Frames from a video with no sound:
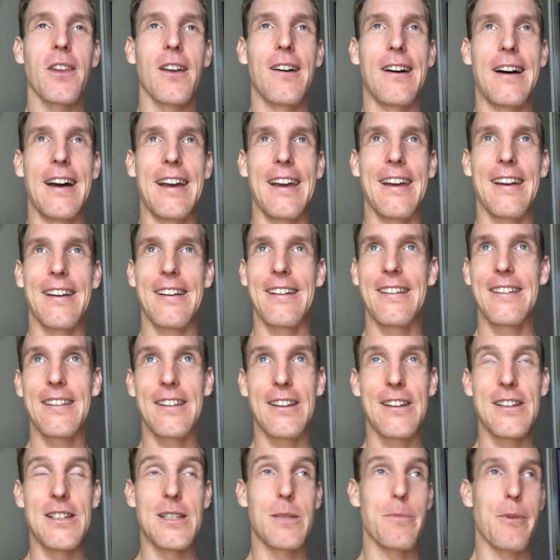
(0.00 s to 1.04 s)
Like,
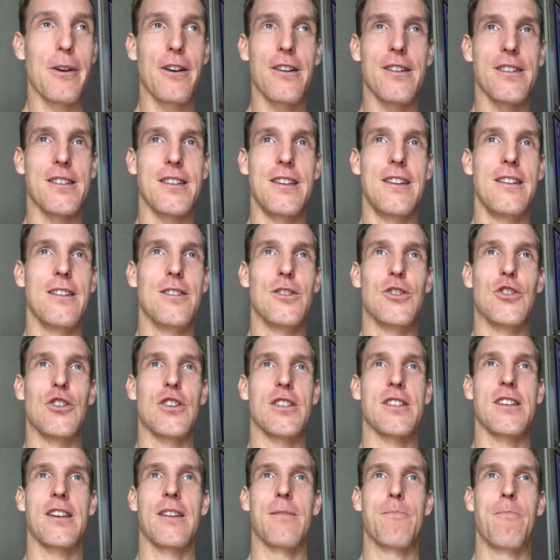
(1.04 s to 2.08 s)
conspiracy is
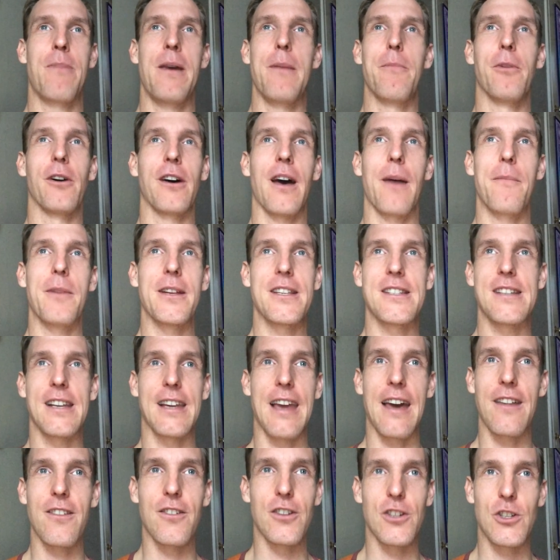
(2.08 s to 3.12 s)
just people coming
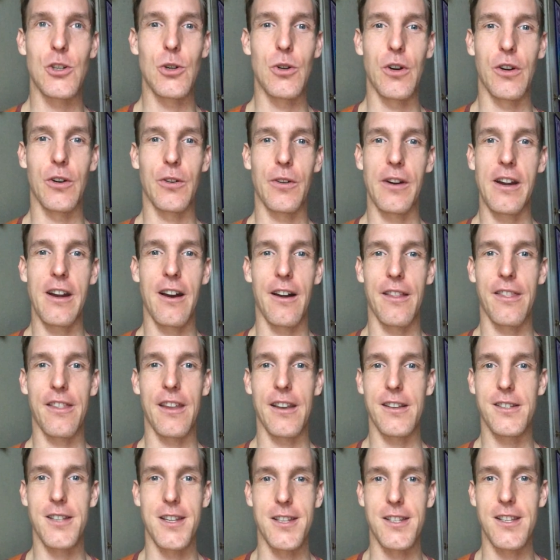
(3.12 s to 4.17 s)
together to agree on
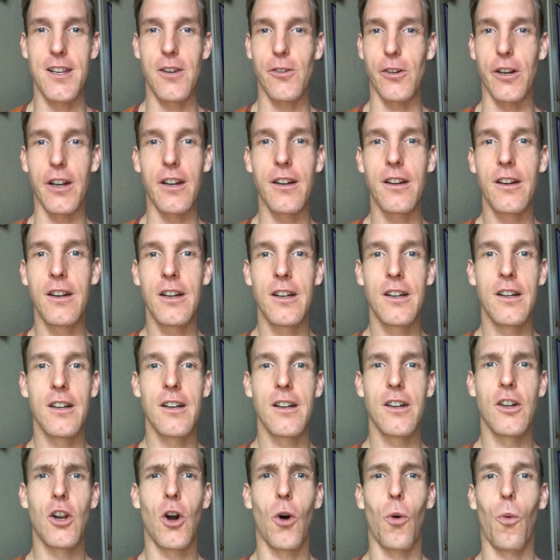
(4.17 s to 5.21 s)
things in secret.
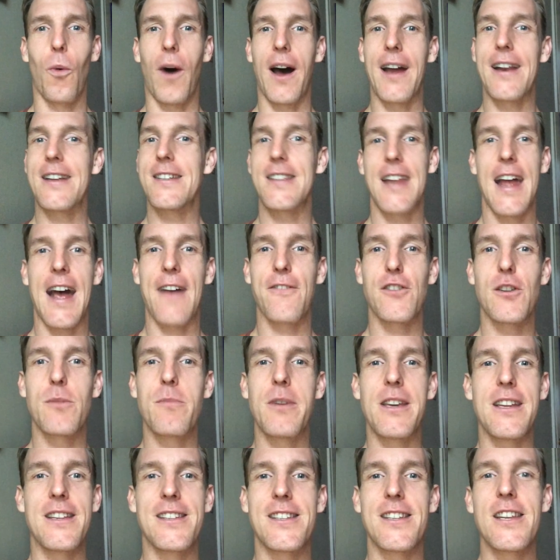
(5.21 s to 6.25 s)
You know, why does it have to
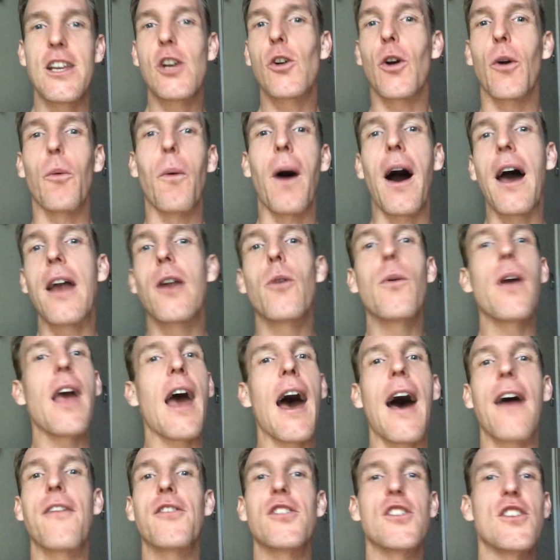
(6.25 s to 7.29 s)
be in secret? Why do we
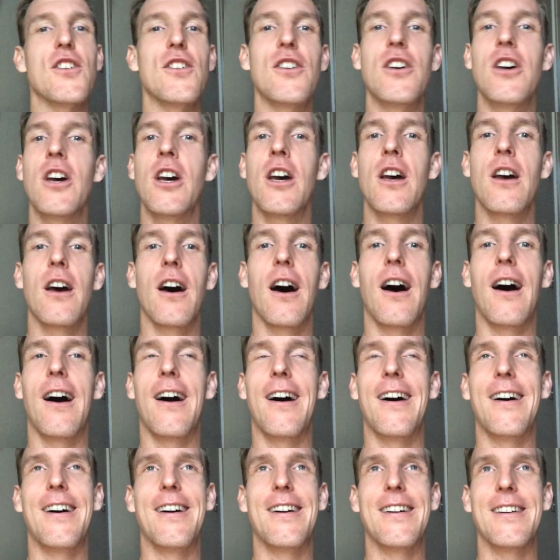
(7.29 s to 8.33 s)
have to
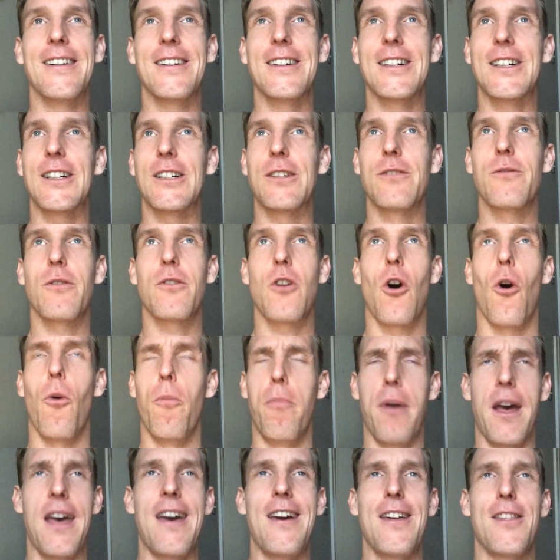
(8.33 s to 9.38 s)
uh,
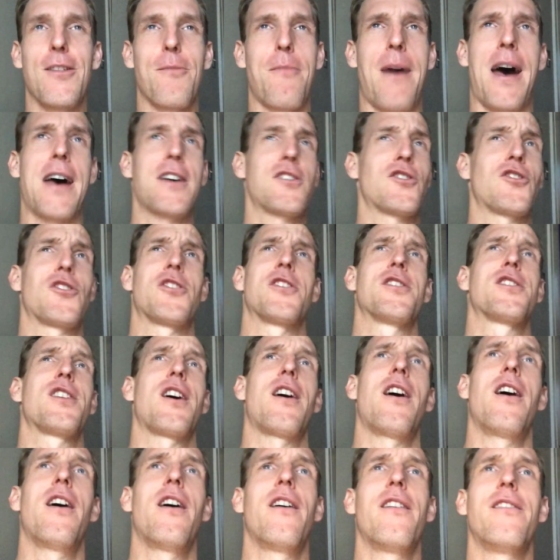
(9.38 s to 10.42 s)
obey the masters
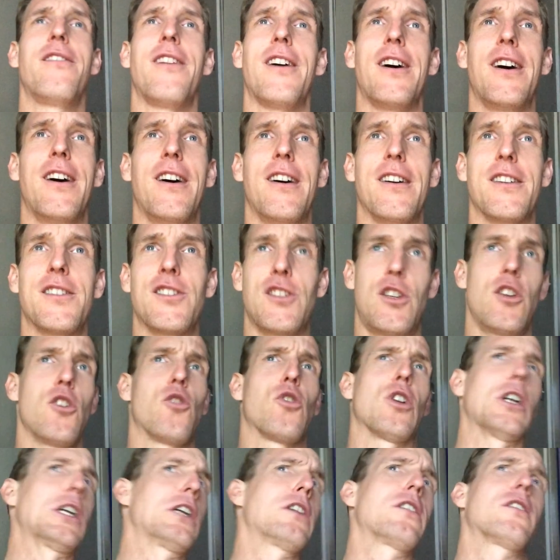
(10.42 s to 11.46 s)
of a
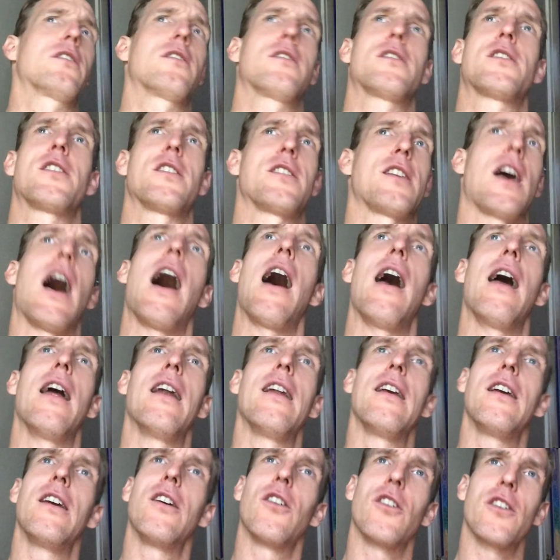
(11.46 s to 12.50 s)
secret
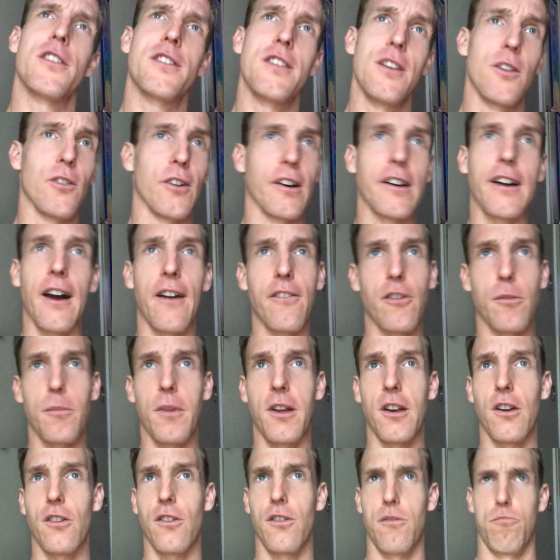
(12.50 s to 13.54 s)
society or a secret
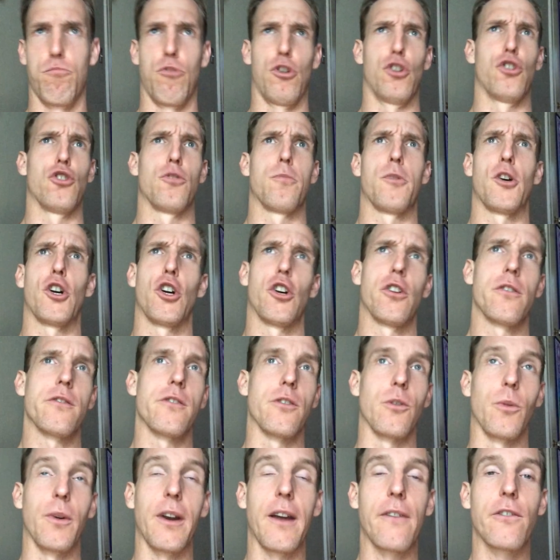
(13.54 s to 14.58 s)
government or Bilderbergers
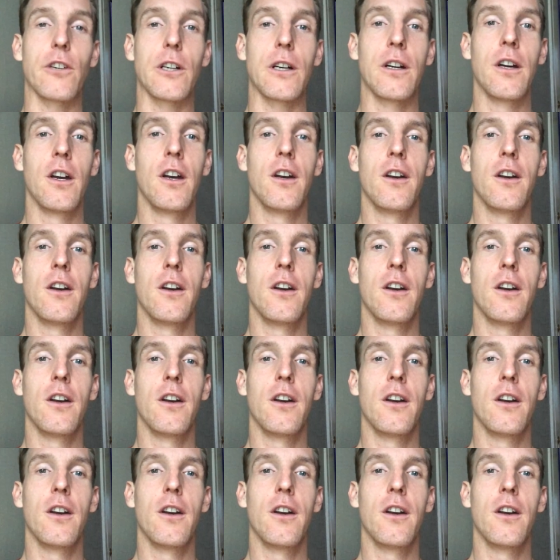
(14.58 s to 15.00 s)
or whatever?